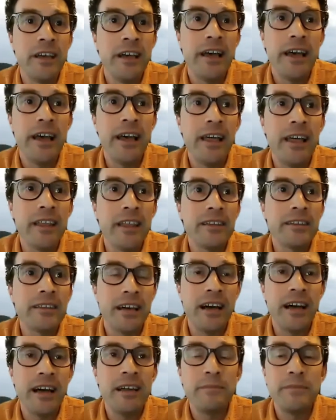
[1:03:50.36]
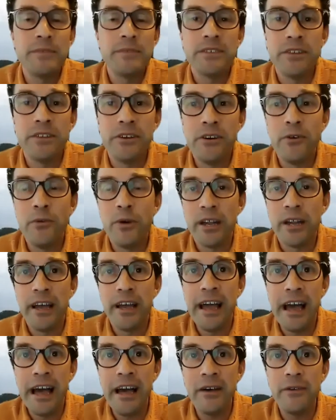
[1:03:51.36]
And the times though when I
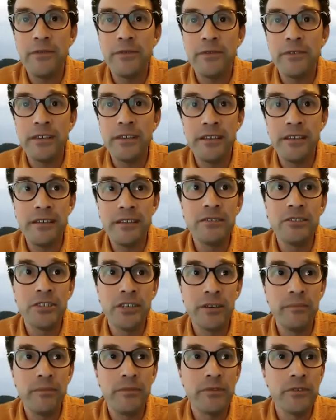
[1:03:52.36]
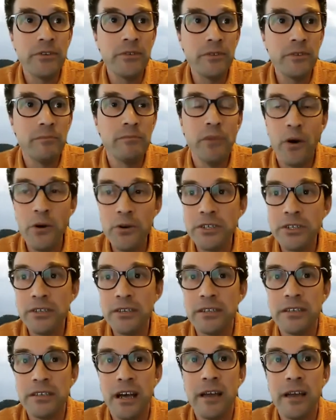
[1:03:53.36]
have eaten chimp fruit, most
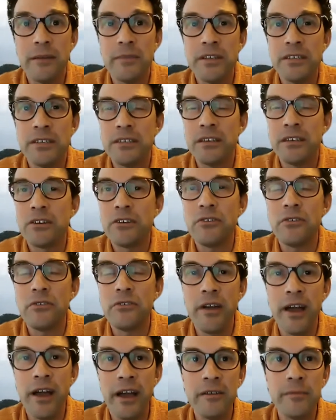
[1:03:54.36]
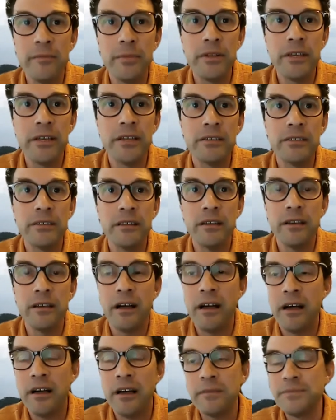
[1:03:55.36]
of the time it's incredibly
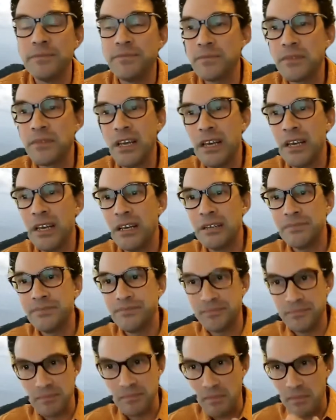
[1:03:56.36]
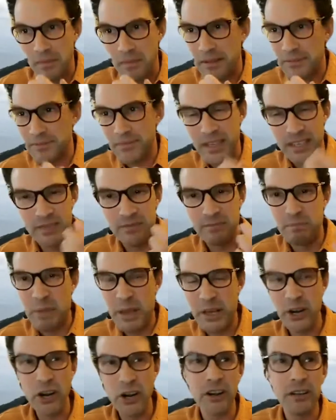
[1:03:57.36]
um, it's
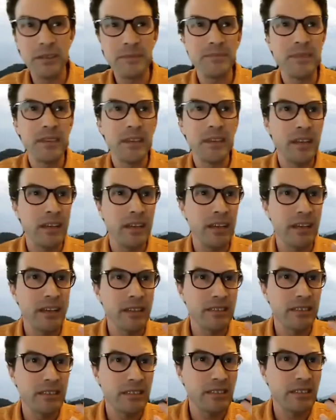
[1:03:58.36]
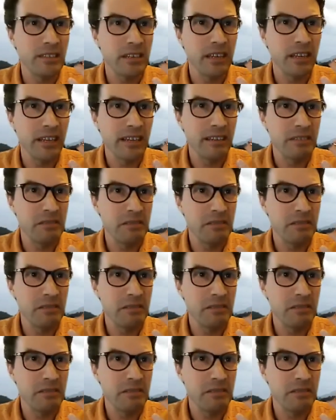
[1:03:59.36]
bitter, it's it